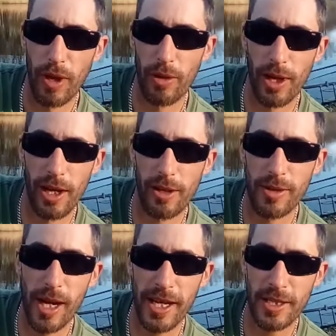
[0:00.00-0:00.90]
Well,
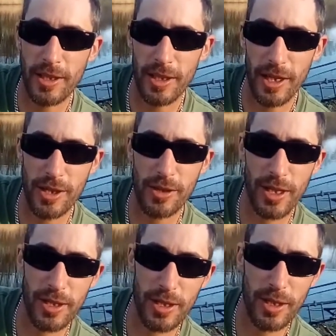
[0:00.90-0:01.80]
hello guys. As
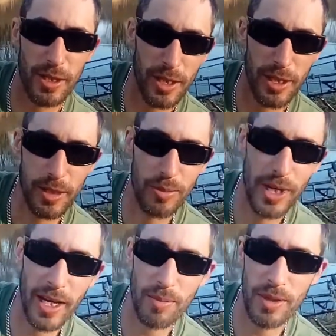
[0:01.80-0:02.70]
you can see
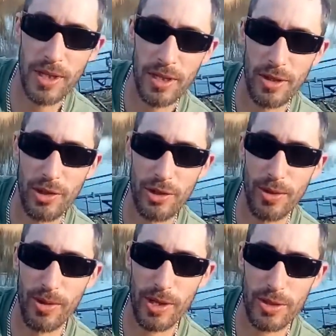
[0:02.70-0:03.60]
behind me,
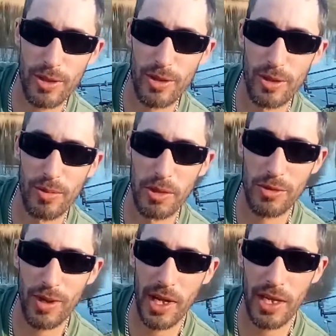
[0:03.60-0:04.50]
the rods are
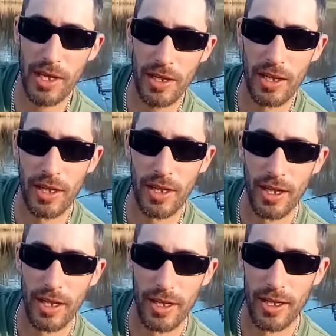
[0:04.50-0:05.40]
almost ready
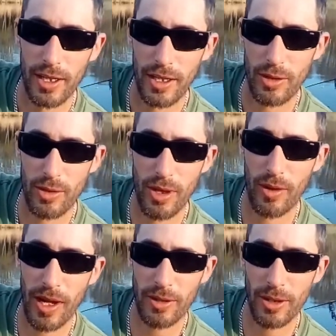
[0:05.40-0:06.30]
to
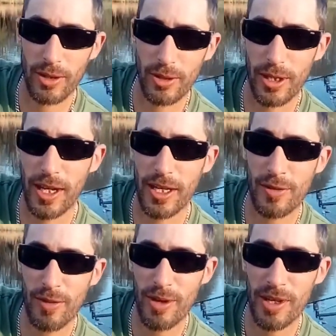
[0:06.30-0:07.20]
go out onto the
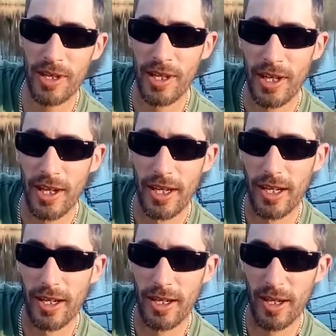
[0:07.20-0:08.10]
dance floor.
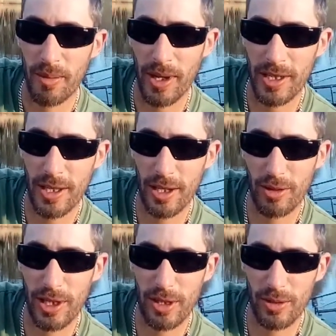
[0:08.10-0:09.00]
I
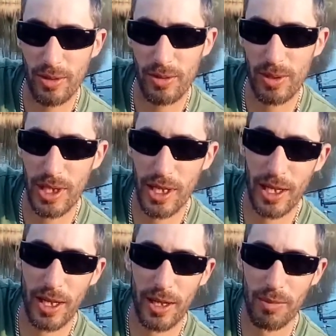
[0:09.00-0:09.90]
still need
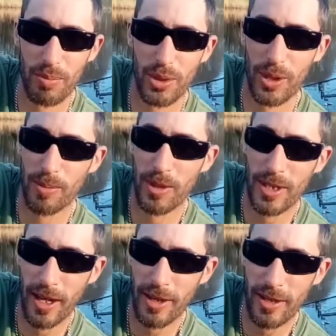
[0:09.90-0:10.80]
to put up
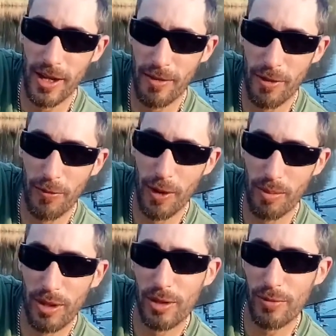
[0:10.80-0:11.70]
the tent and
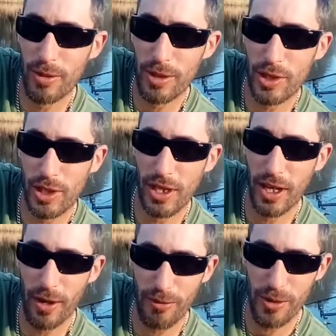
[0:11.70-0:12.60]
everything, but of course
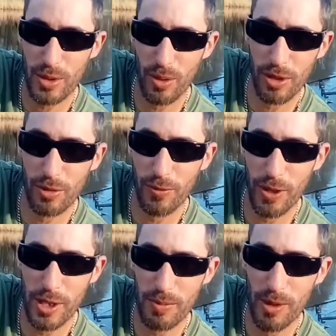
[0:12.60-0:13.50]
I first wanted to
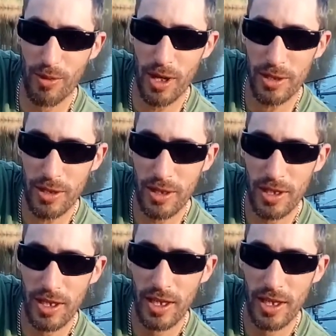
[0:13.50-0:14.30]
finish my rods.